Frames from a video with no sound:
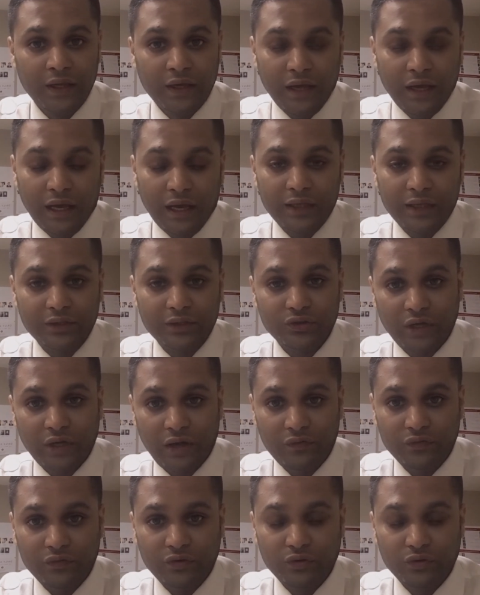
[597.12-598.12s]
and you
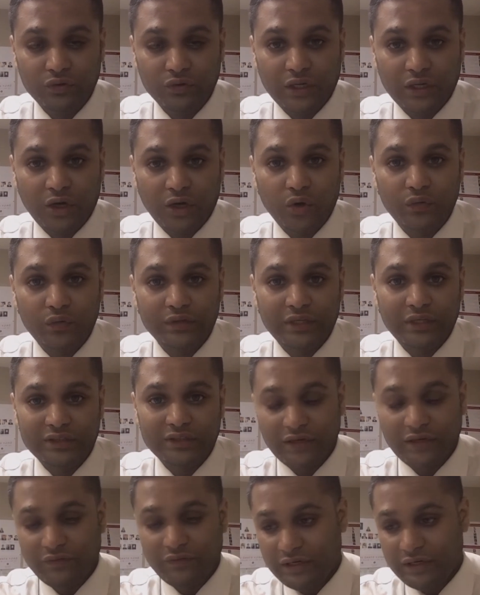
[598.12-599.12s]
have to do the COVID
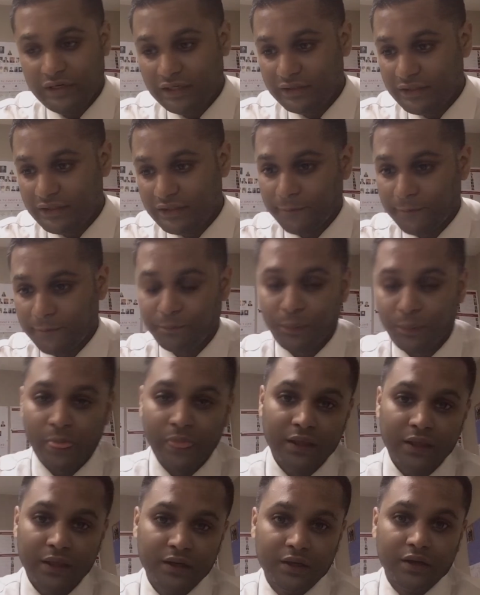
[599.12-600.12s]
test every day there.
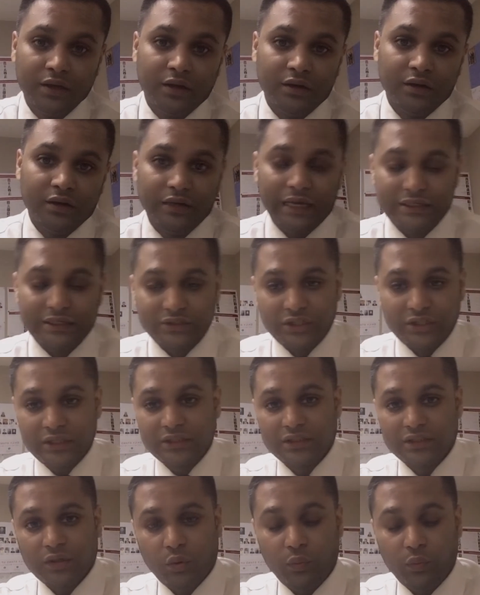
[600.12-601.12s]
Next
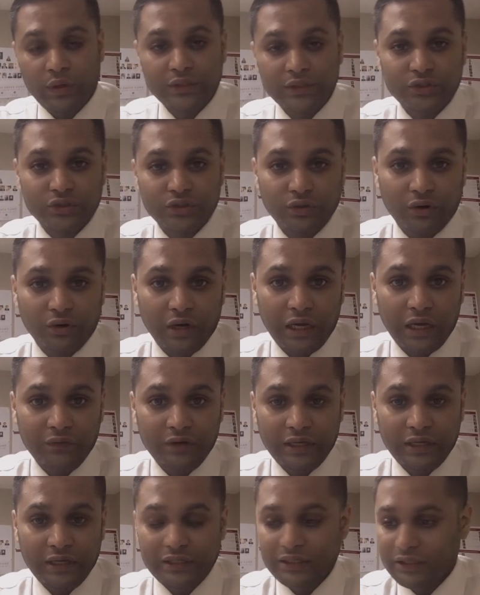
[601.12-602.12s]
is, once you arrive
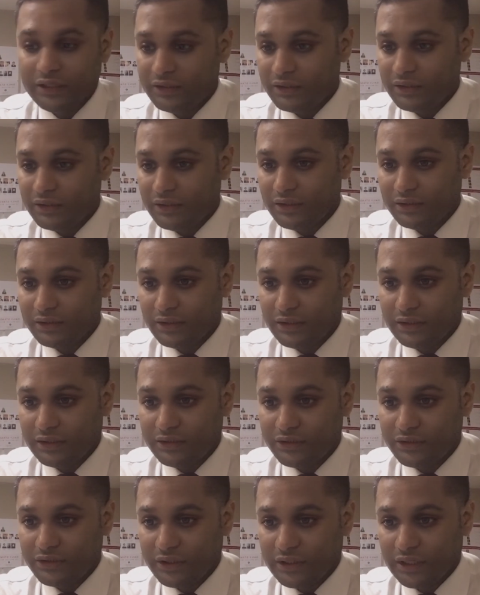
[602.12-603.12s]
in any other
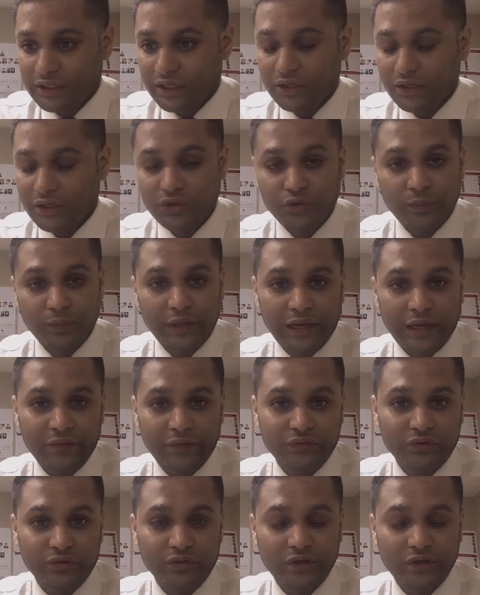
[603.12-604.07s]
city, you may have to do the